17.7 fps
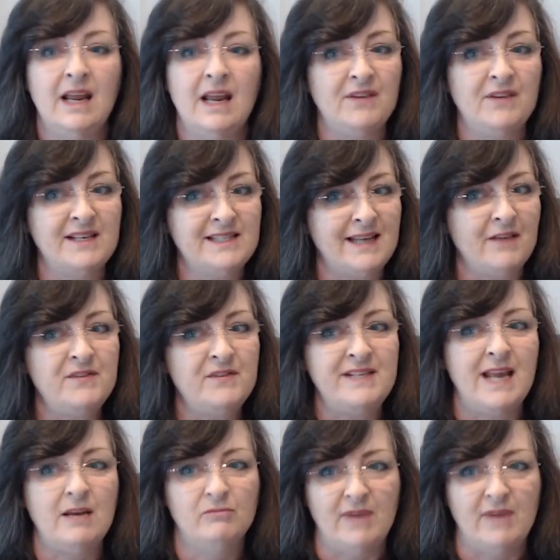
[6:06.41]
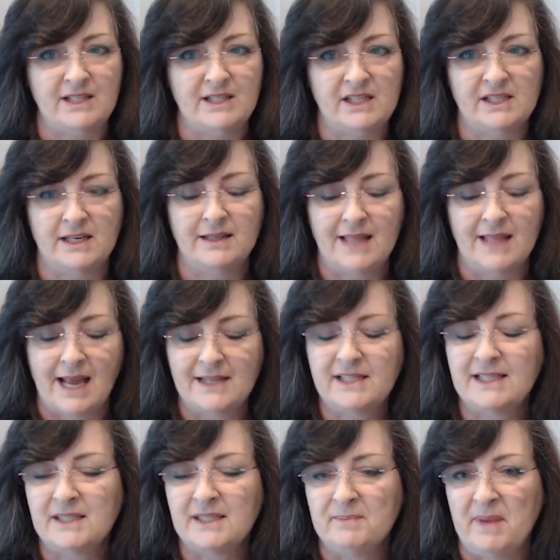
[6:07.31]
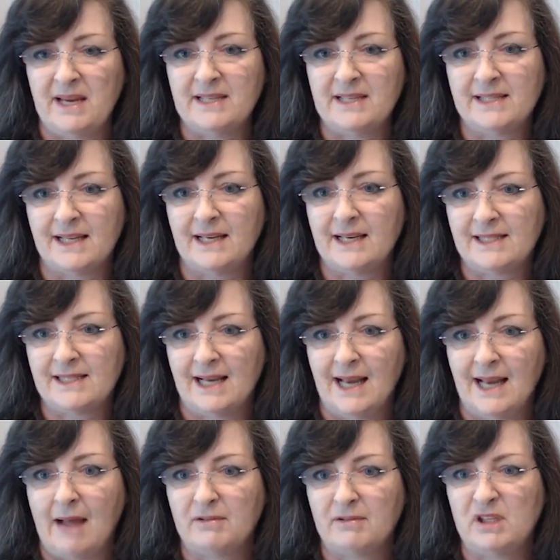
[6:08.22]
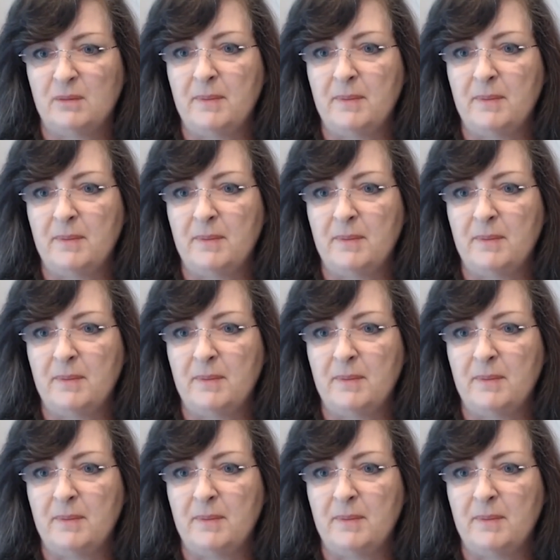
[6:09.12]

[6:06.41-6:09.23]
If it's FDA registered, that just means that it's allowed